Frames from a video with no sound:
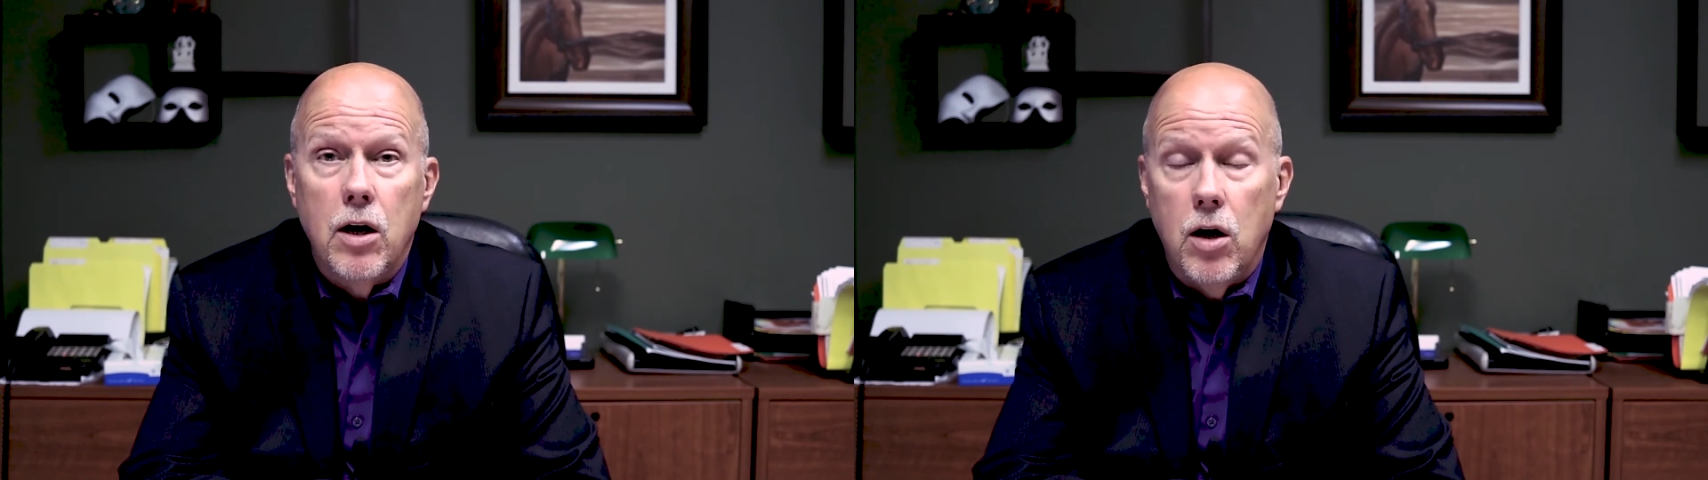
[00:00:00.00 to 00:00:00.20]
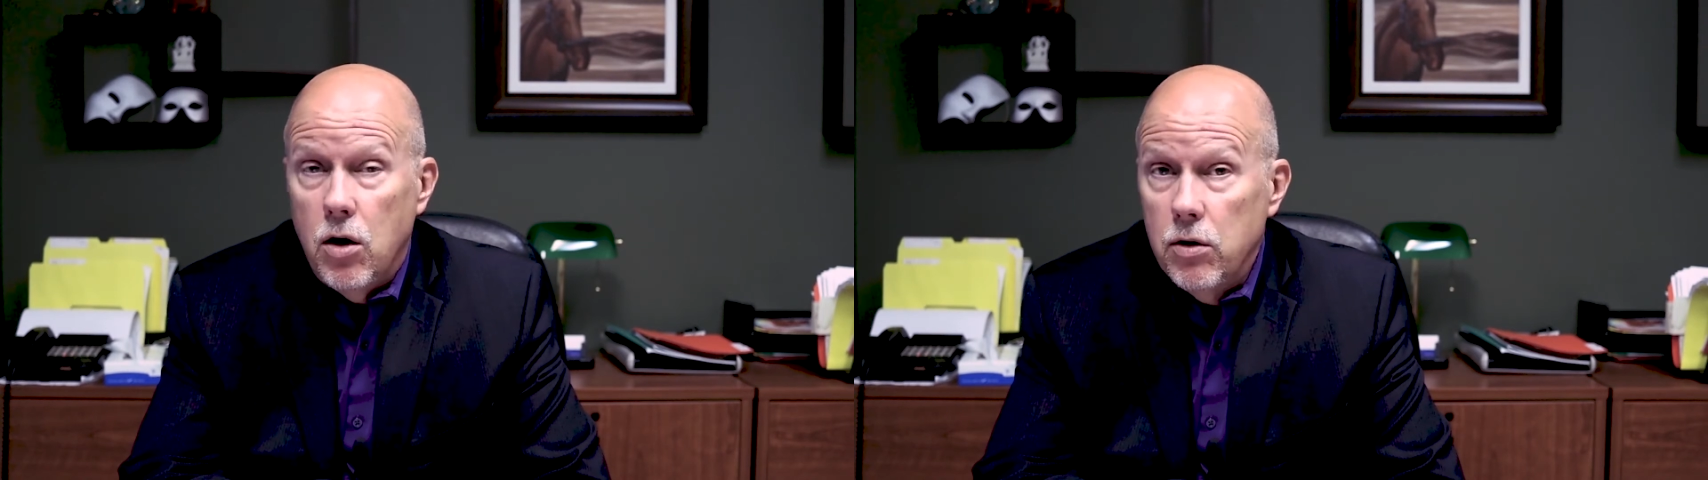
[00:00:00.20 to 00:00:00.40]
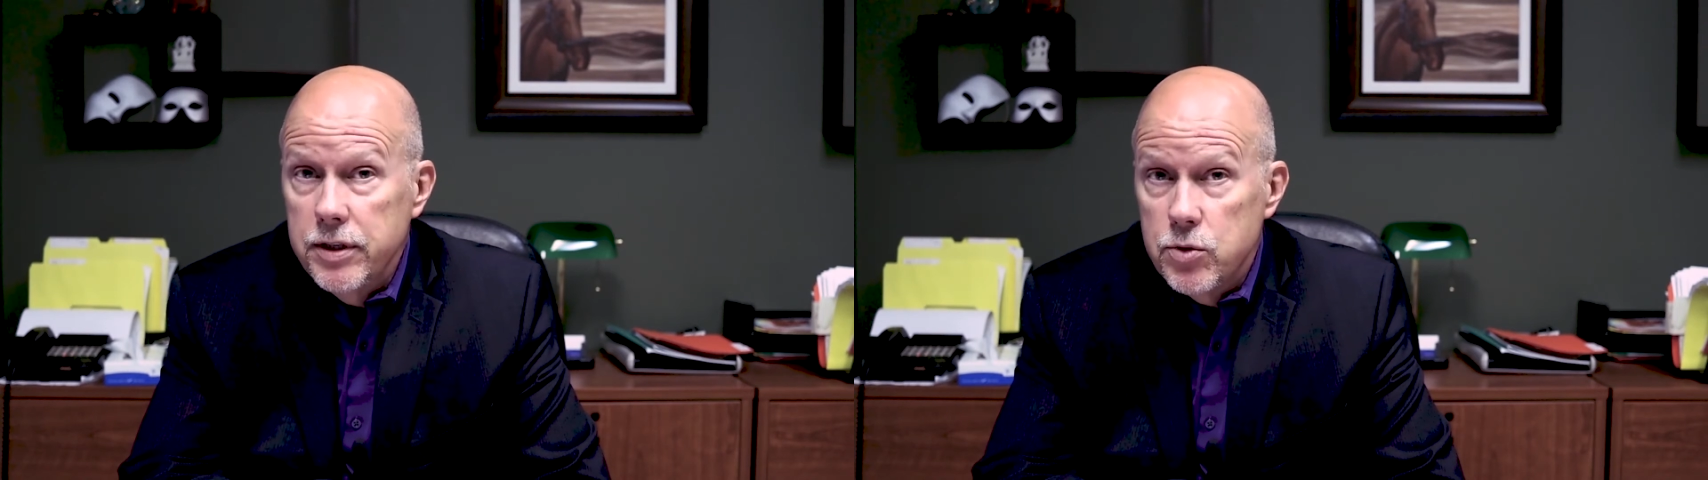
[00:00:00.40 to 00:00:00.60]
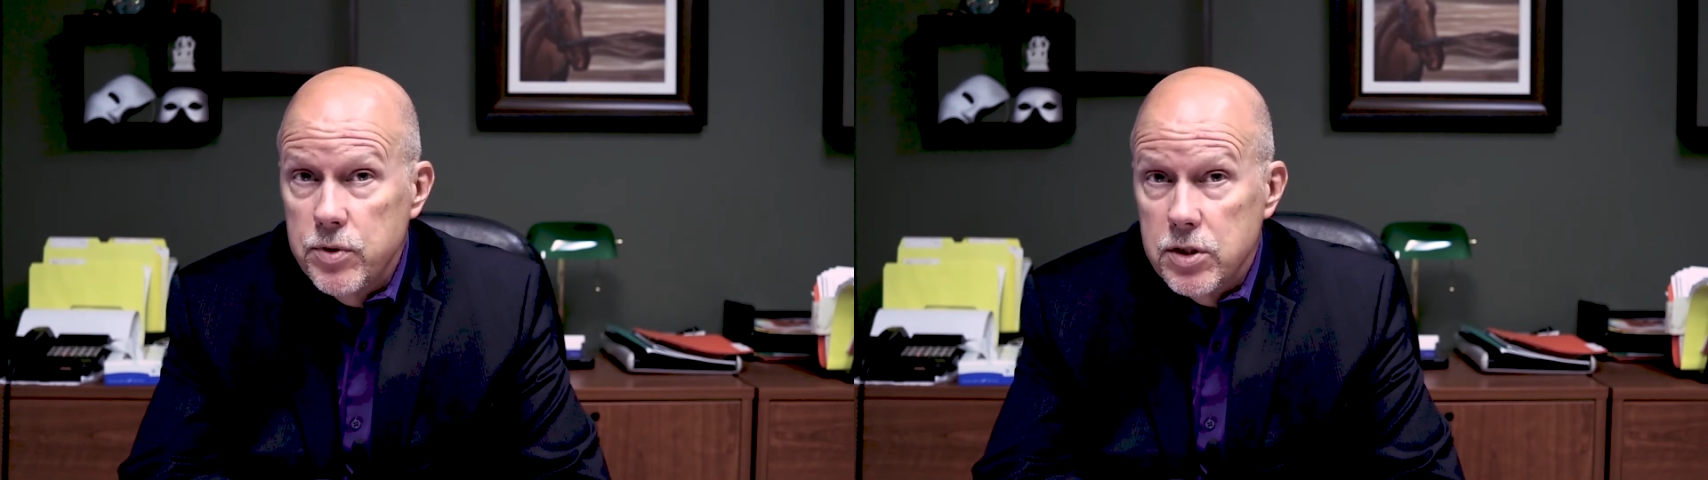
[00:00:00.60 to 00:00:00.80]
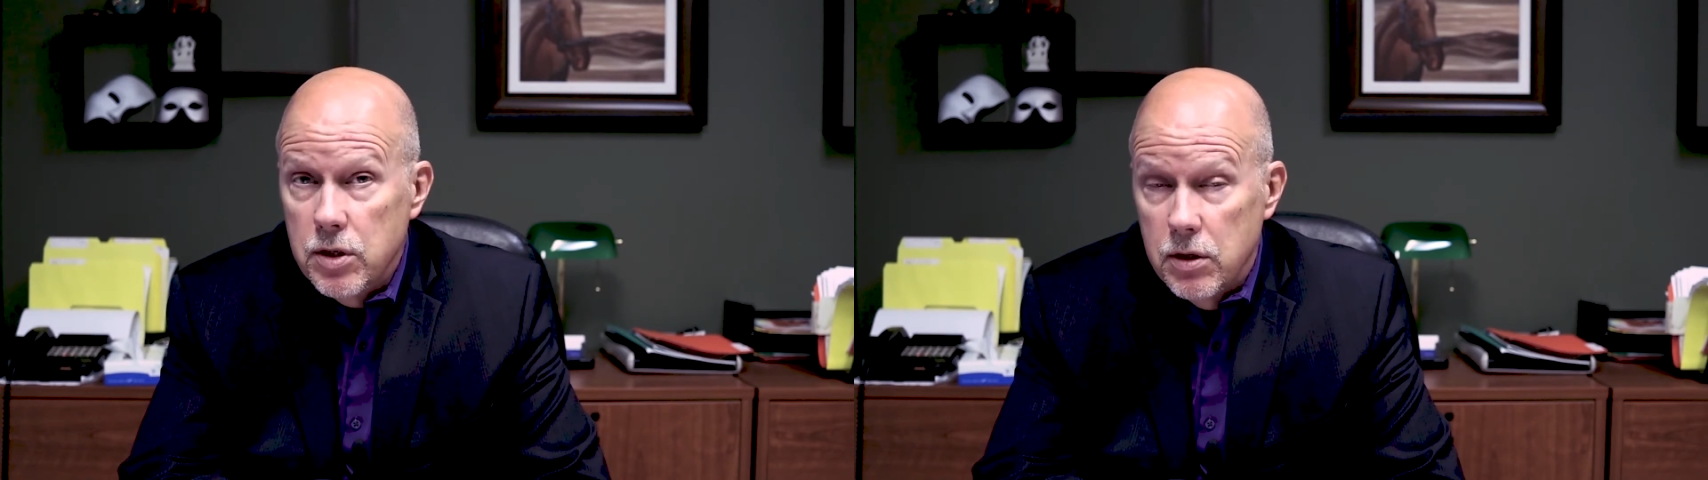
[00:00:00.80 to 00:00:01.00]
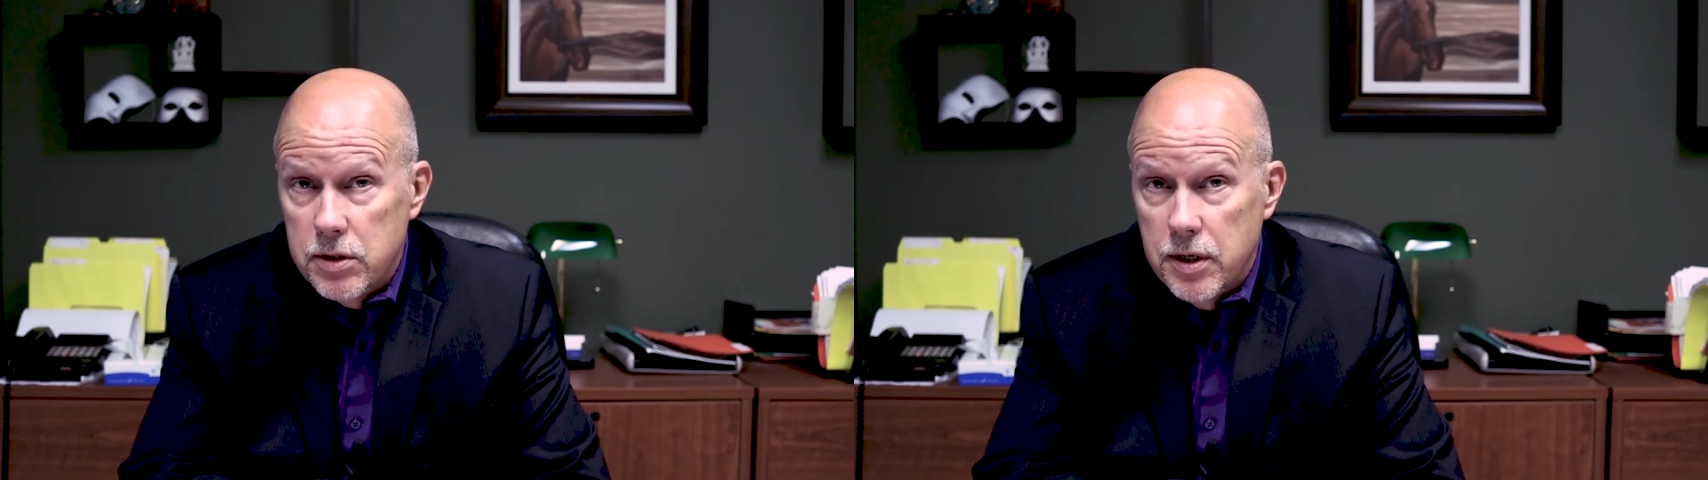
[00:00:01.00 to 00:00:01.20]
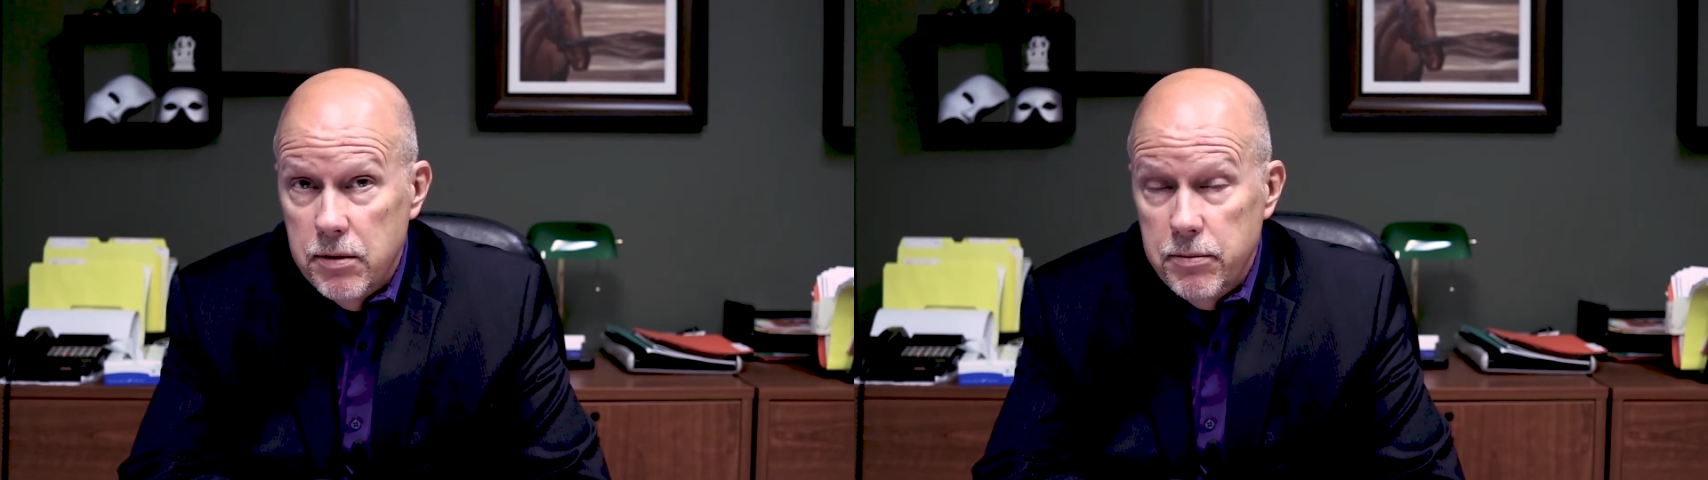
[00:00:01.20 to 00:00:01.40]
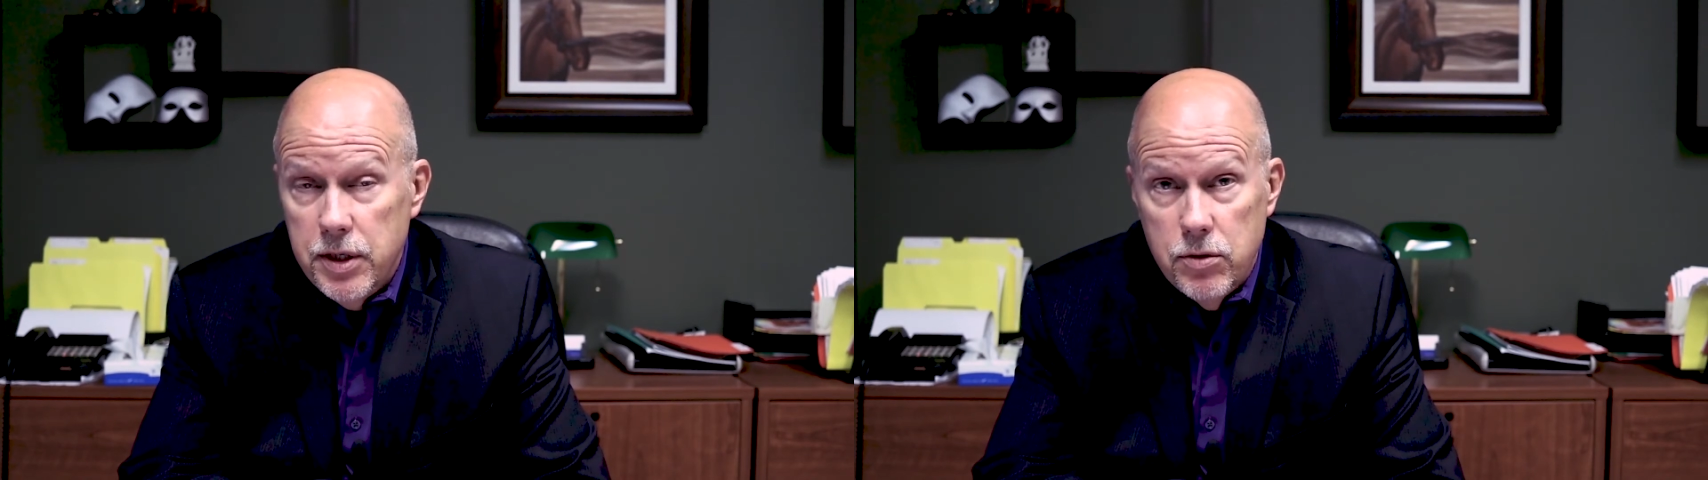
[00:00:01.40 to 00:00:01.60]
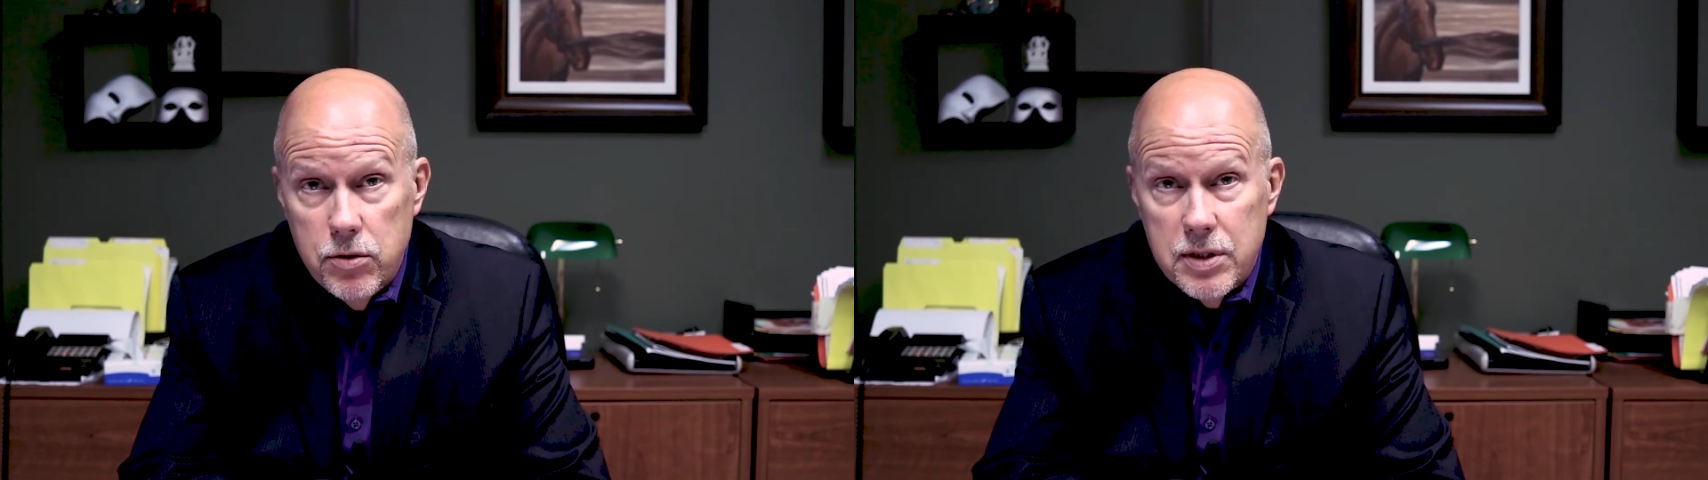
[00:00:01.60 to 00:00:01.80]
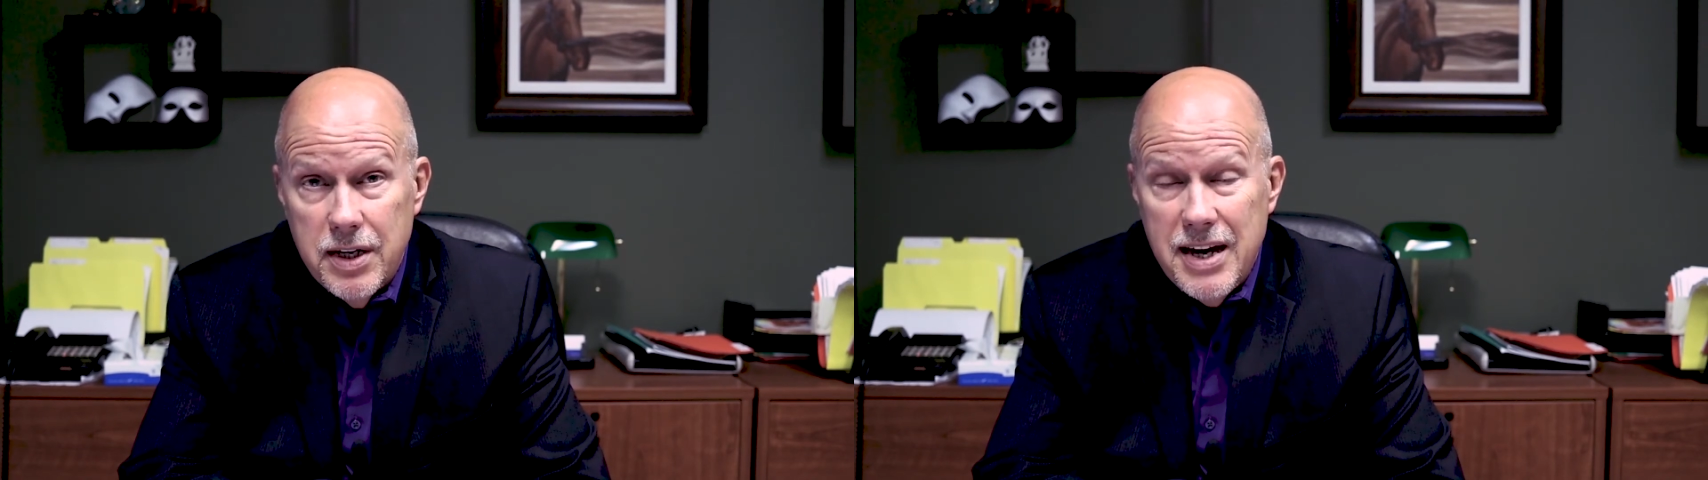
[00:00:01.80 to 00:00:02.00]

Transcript: All these results can be used